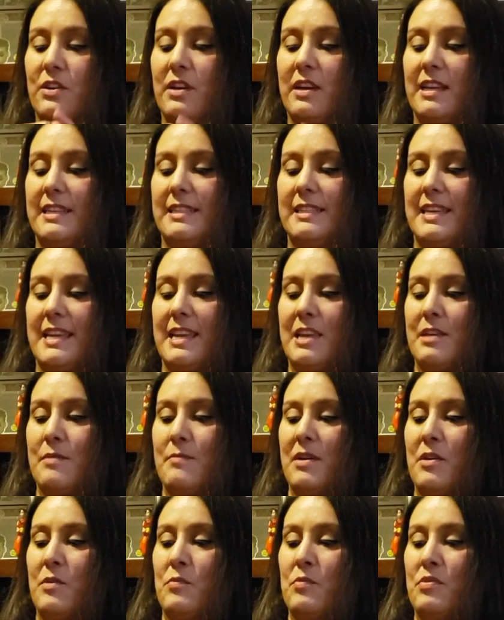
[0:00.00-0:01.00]
gotta take him
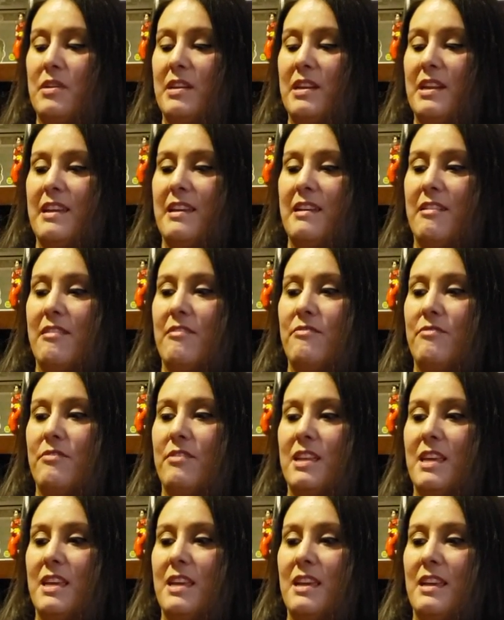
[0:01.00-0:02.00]
out pretty
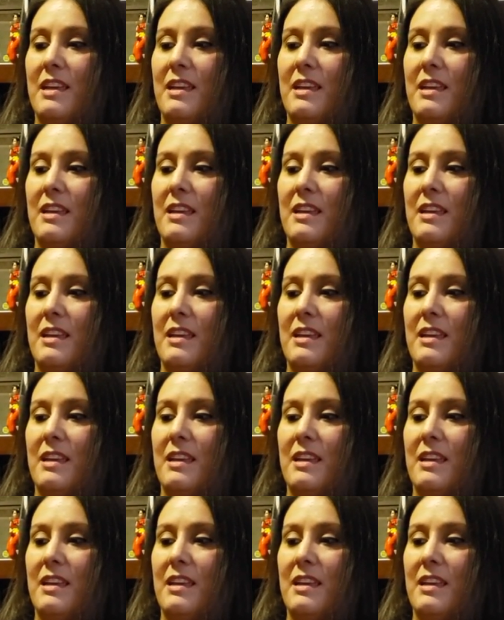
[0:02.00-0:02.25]
carefully.